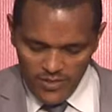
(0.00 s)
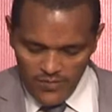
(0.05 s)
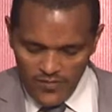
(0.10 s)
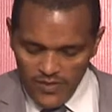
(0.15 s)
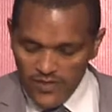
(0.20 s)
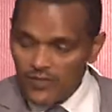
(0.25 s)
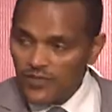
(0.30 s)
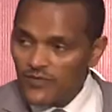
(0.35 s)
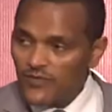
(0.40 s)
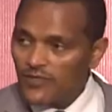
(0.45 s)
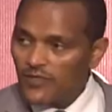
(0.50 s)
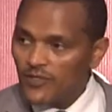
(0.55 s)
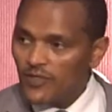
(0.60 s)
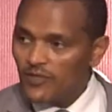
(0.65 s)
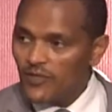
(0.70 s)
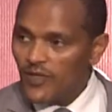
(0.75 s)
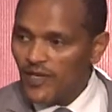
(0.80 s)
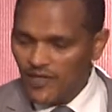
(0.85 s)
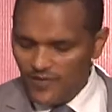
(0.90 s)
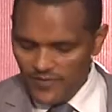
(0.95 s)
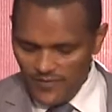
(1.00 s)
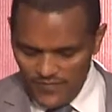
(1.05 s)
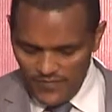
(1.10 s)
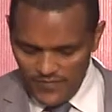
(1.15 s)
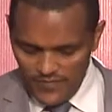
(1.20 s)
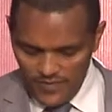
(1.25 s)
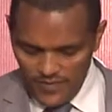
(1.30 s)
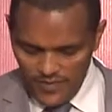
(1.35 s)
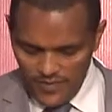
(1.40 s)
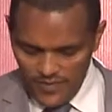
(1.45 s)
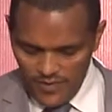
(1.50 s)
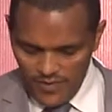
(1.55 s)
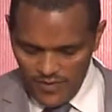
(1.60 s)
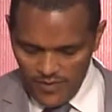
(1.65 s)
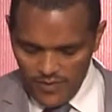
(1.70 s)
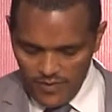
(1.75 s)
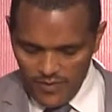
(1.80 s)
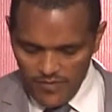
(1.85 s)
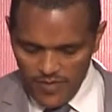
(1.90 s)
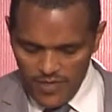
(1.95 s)
of Health of Ethiopia,
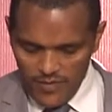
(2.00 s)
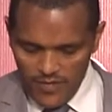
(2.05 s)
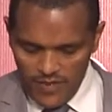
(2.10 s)
and on my